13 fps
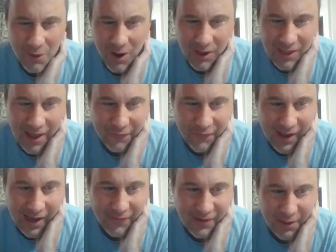all laughing
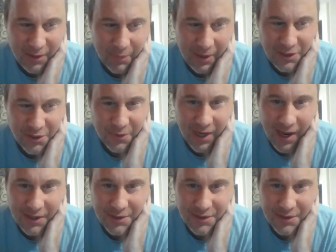kind of at the bench
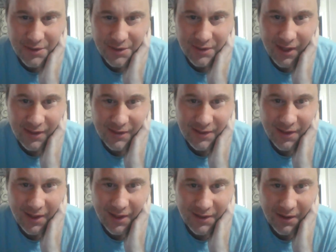reaction to that
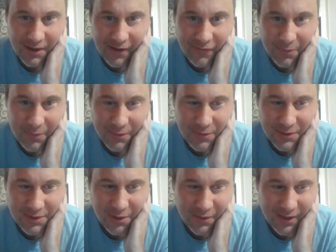dunk. Everybody
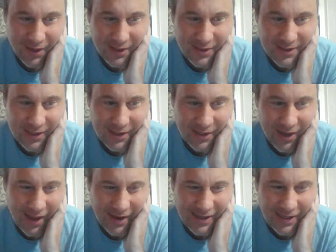was going nuts,
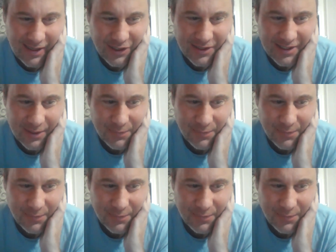and it yeah, just I